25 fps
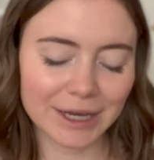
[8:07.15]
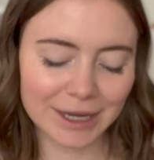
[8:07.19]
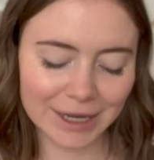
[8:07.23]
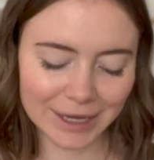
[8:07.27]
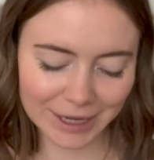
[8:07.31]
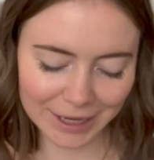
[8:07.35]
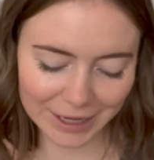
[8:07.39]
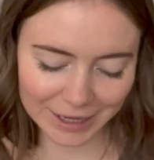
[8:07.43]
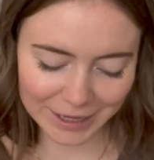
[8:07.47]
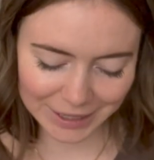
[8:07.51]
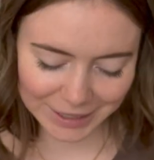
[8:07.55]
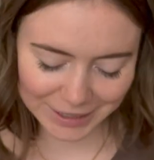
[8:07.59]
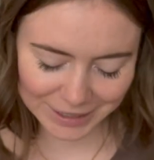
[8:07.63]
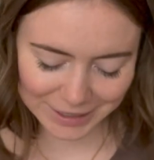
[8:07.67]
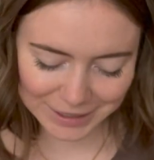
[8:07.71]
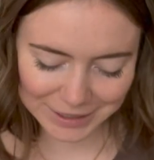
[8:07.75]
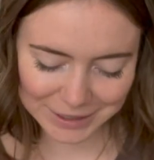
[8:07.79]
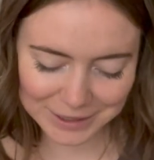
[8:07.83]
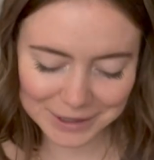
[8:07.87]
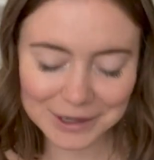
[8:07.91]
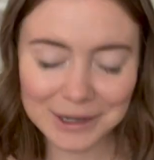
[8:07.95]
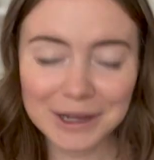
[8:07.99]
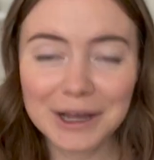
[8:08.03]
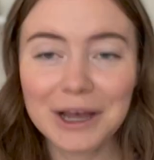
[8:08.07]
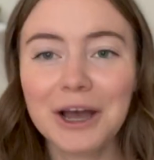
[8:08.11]

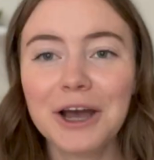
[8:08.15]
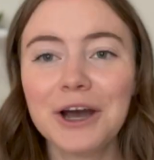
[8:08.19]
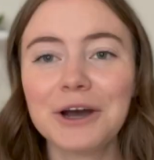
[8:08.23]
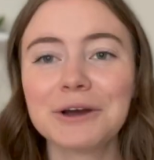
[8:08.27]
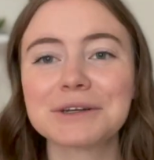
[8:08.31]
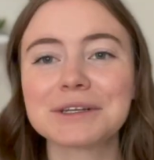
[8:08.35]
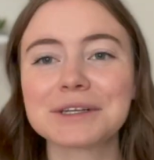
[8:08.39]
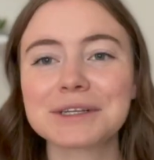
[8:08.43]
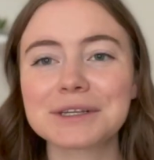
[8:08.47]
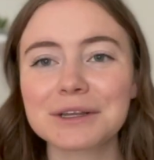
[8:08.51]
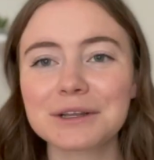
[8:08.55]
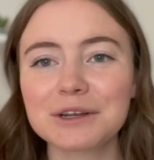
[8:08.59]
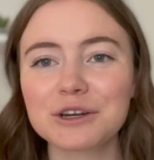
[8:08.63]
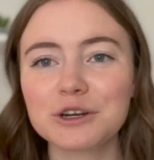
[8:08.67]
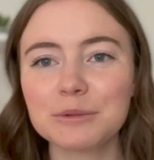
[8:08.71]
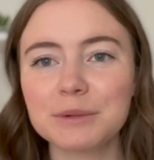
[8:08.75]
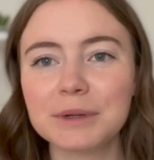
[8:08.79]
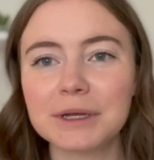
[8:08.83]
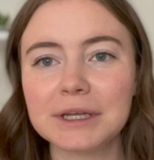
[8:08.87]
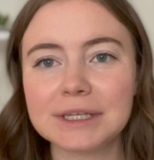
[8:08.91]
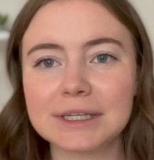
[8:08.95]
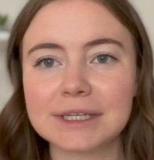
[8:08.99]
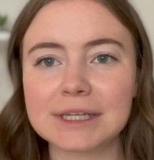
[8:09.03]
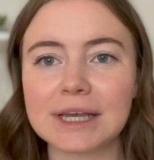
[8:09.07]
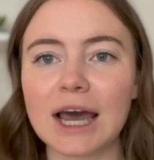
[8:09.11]
which is a little
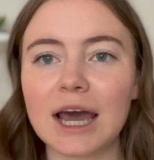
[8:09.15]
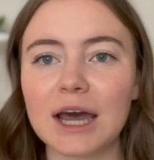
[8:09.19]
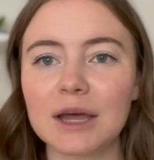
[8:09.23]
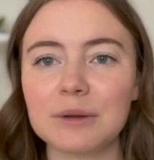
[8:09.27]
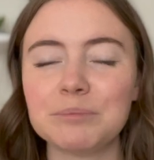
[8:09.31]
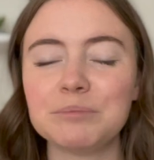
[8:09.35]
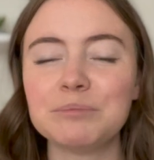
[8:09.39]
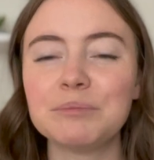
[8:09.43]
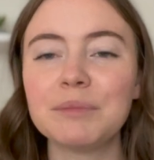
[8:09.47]
bit sad,